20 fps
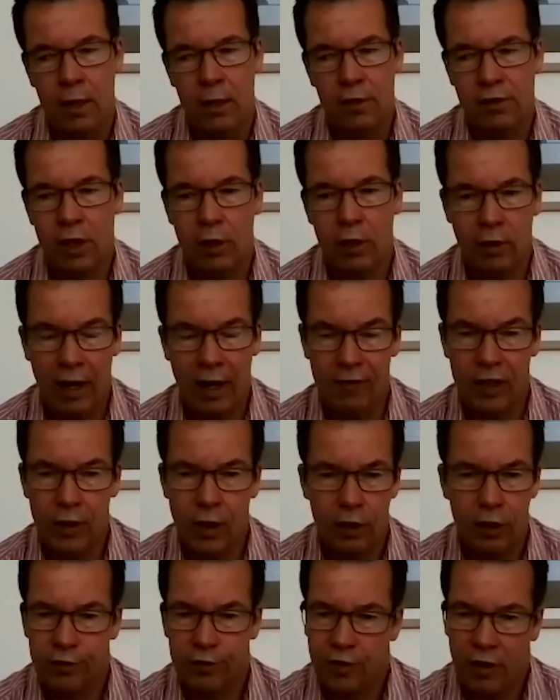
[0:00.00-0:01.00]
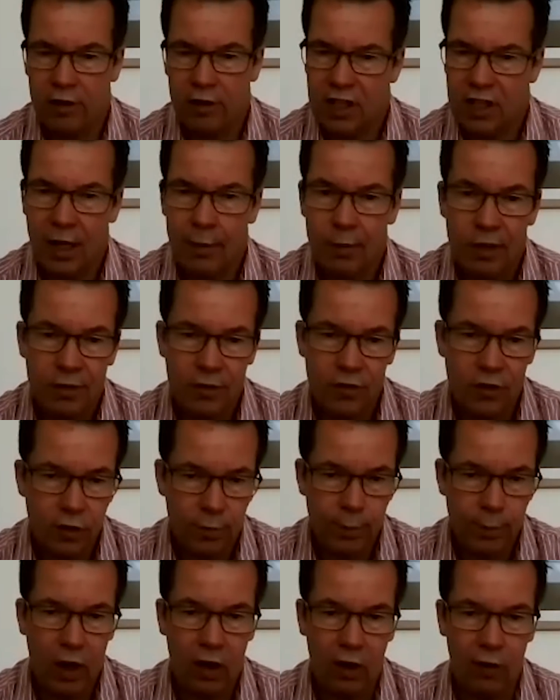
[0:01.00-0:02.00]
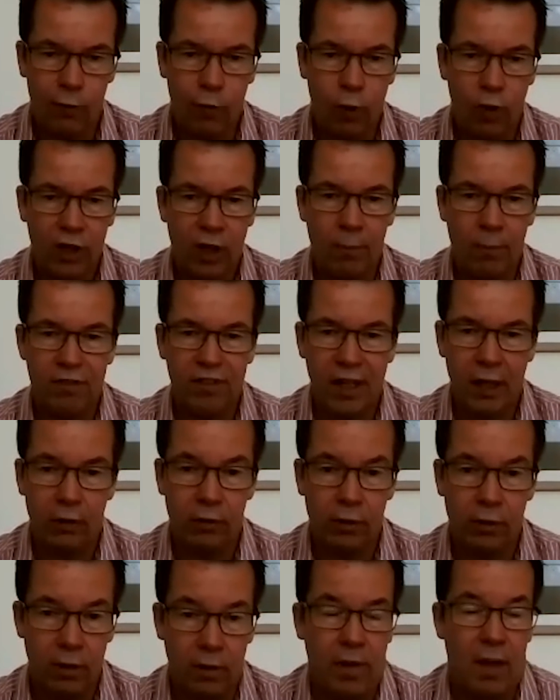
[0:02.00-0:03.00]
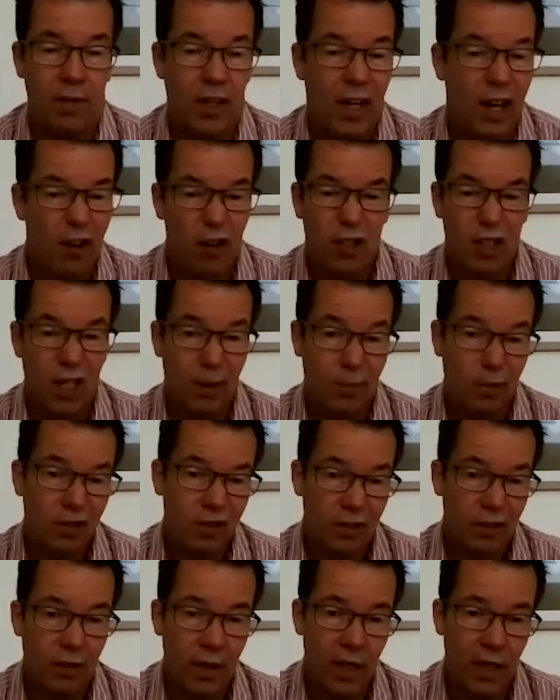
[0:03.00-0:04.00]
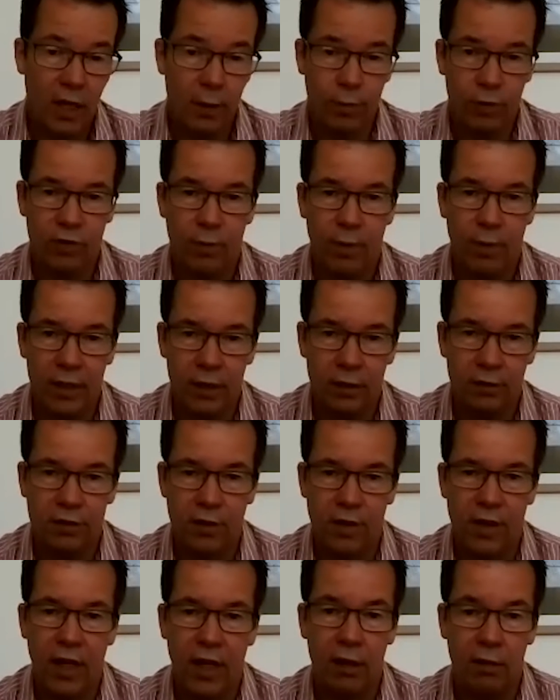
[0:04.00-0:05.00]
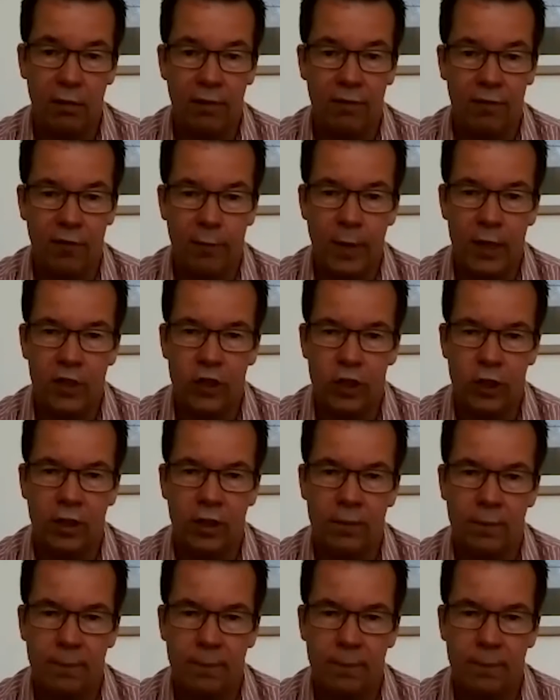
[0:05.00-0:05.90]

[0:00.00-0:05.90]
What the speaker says: So having those for aerodynamics is just part of what comes out, and then the aerodynamicists are then able to make use of that information.